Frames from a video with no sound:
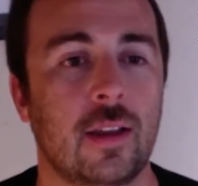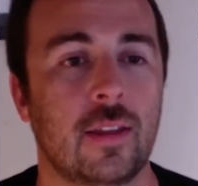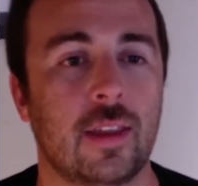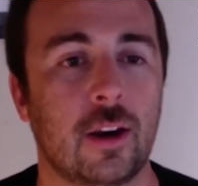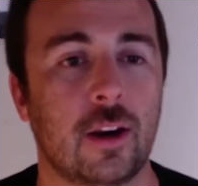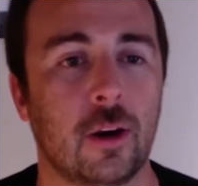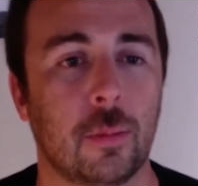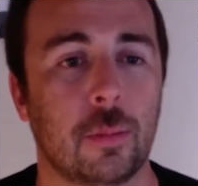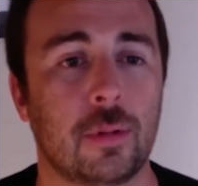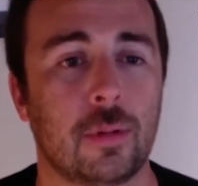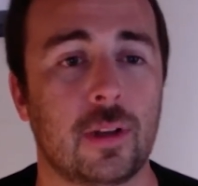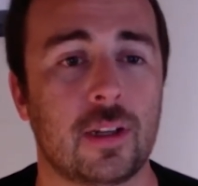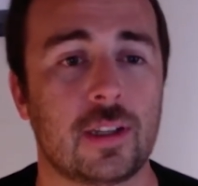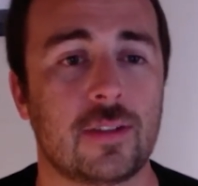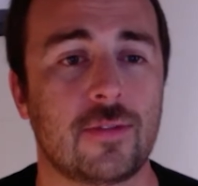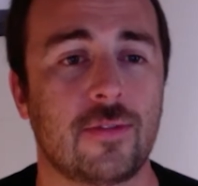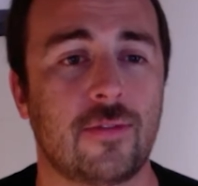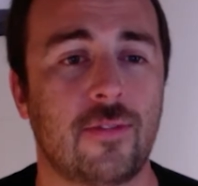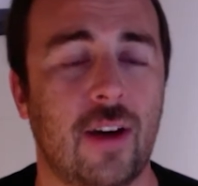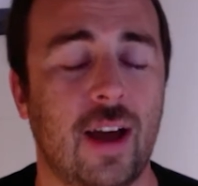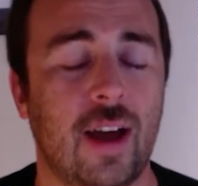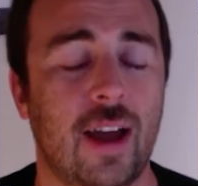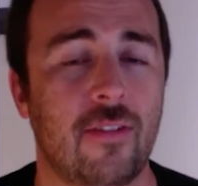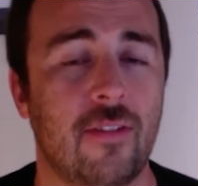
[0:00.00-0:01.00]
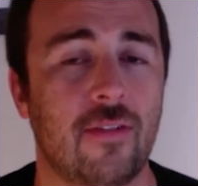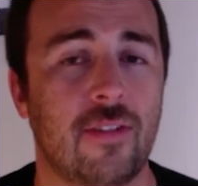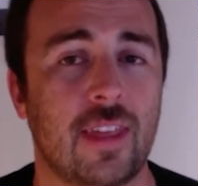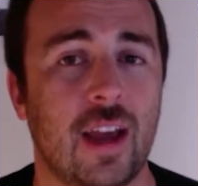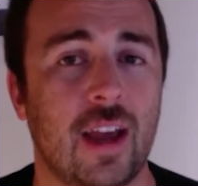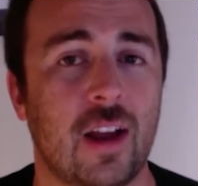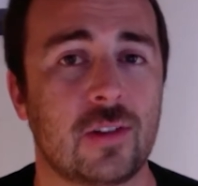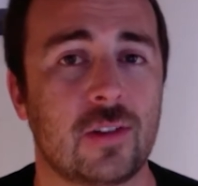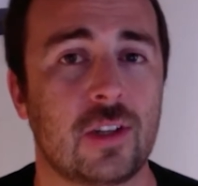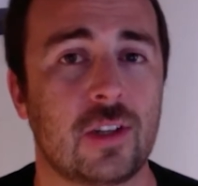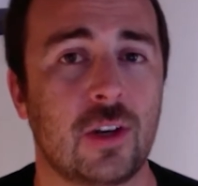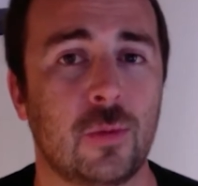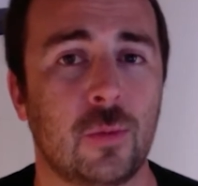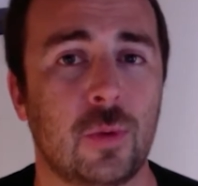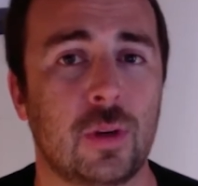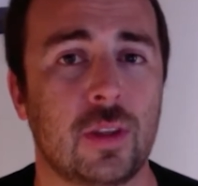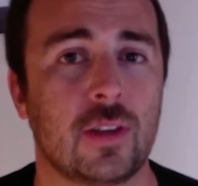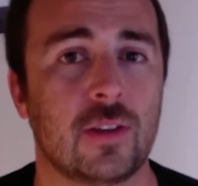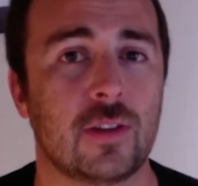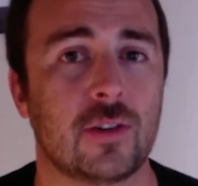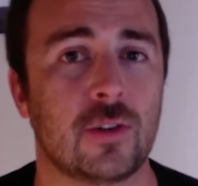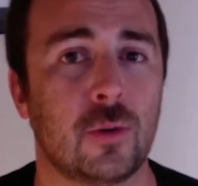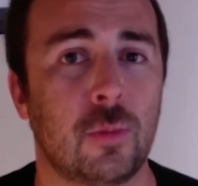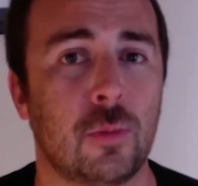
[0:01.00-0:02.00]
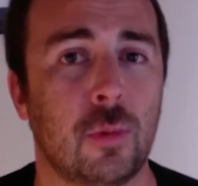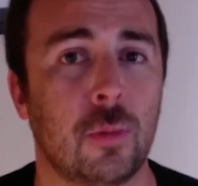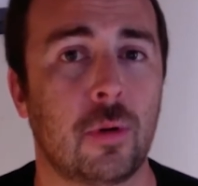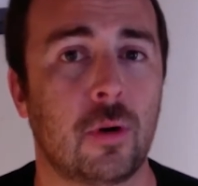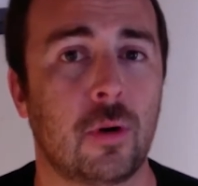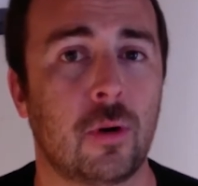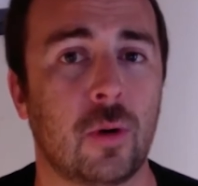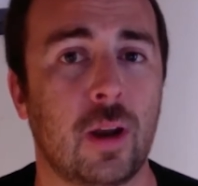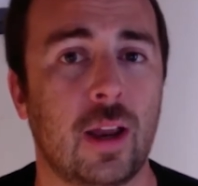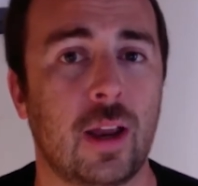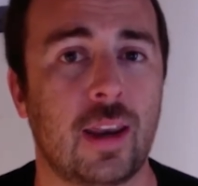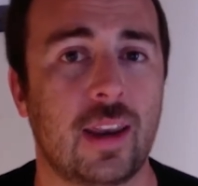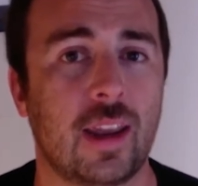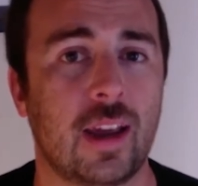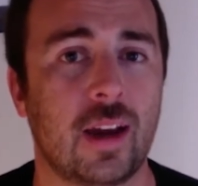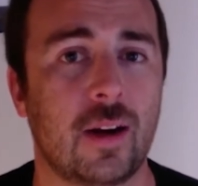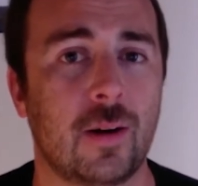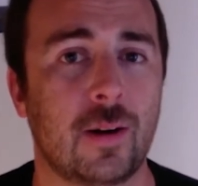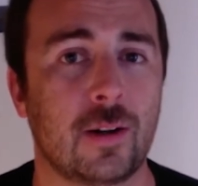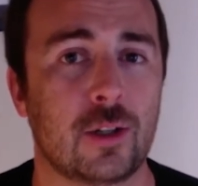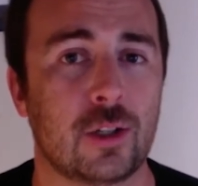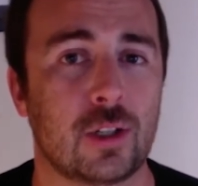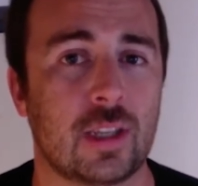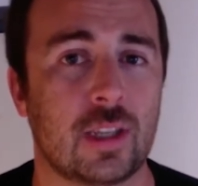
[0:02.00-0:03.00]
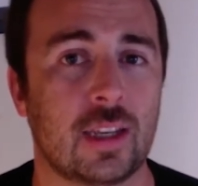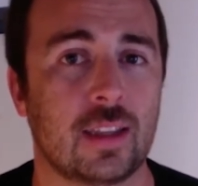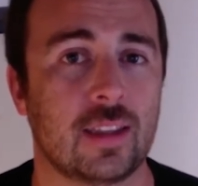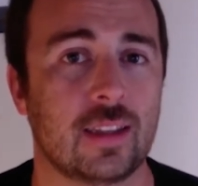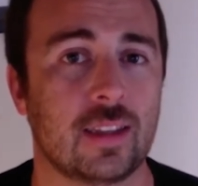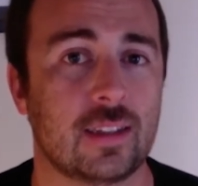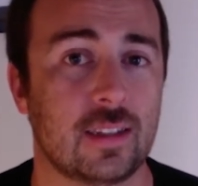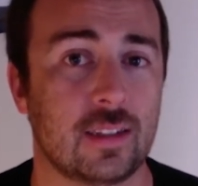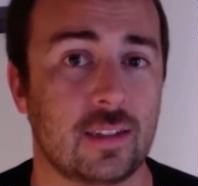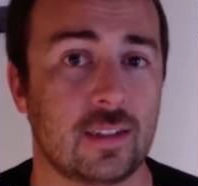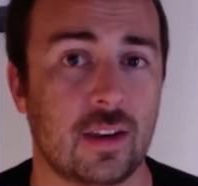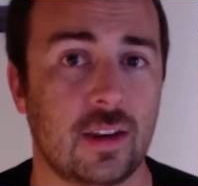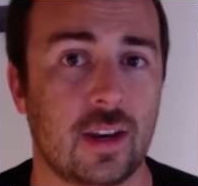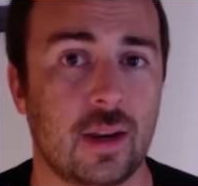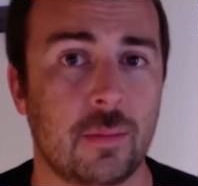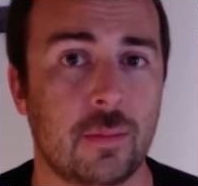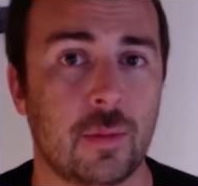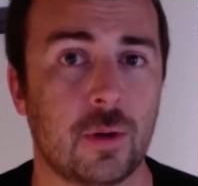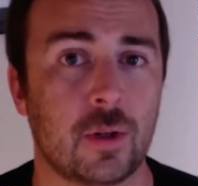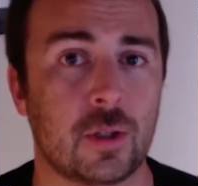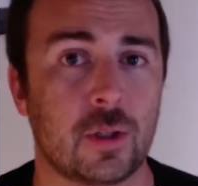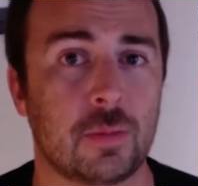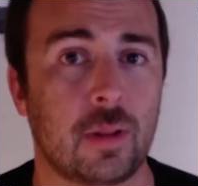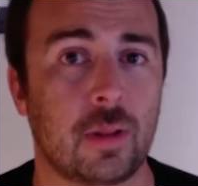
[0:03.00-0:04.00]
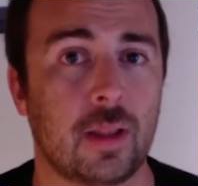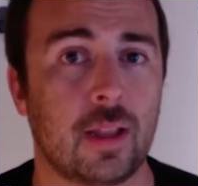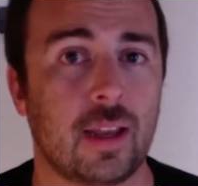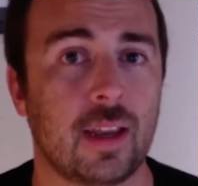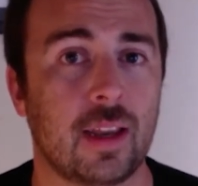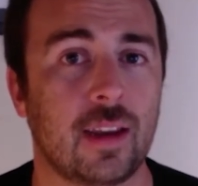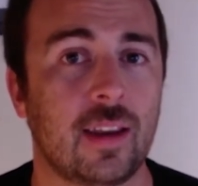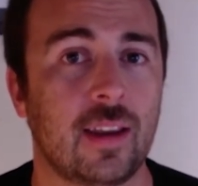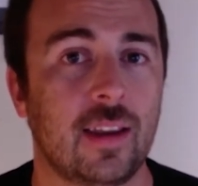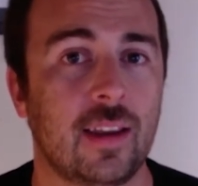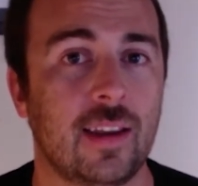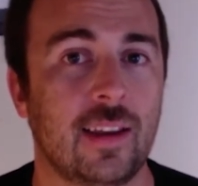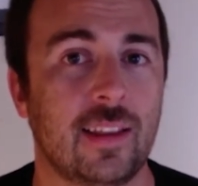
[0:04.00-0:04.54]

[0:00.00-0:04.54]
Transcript: They are plus 5,000 to win the Super Bowl right now. I just think this is a numbers play.